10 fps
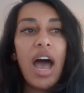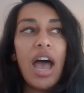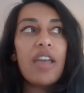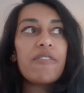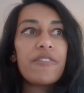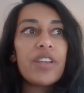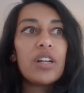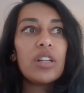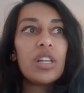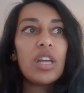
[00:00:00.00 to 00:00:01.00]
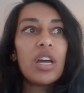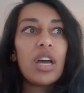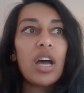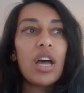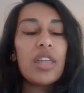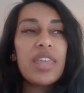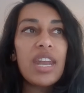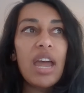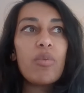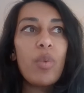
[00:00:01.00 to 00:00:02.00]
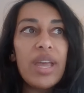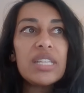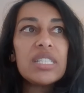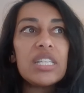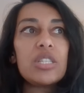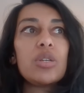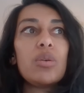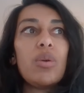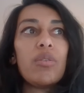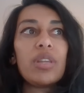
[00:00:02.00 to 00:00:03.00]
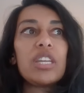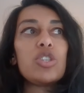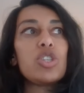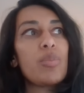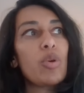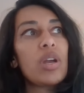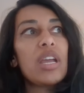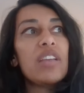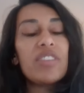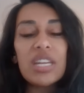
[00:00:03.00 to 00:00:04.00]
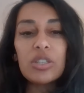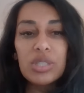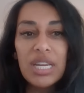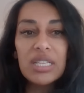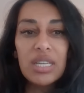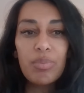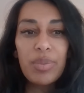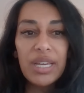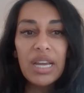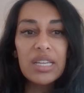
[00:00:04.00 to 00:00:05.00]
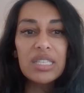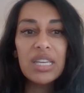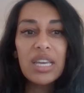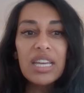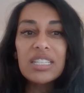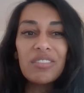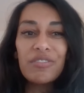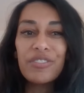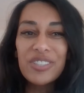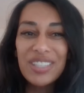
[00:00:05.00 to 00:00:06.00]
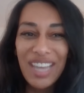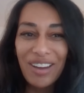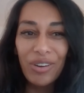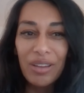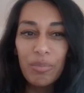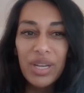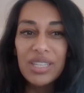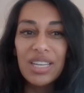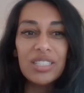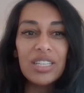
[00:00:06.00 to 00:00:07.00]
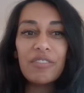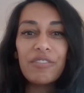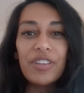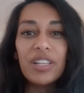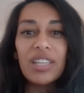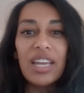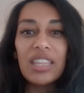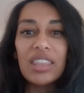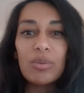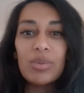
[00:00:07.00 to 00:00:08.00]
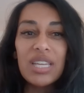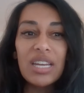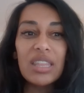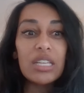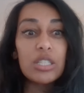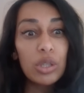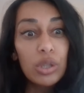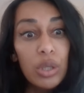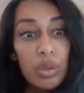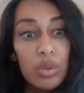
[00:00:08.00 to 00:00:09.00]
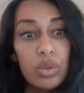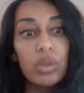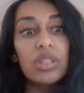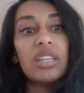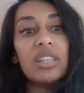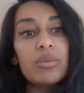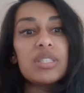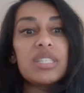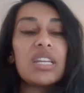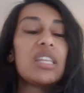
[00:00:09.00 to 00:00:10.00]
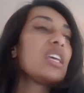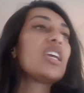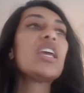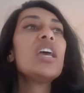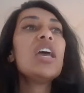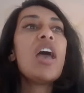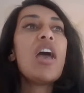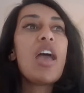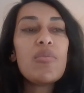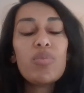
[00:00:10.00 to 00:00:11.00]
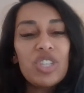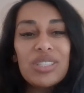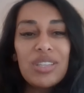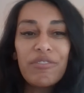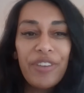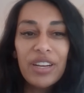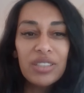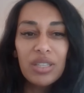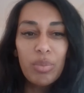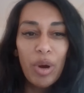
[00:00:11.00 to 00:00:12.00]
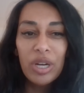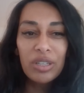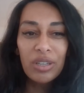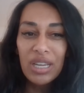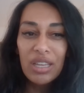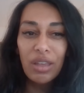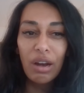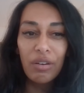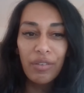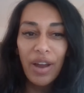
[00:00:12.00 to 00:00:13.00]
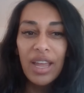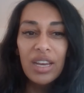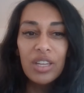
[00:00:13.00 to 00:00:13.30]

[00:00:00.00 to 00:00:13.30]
I feel that I went into a relationship or even entertained it because it didn't feel scary, because I didn't feel like there was anything to lose or that there was anything, and which isn't fair to the partner either, right?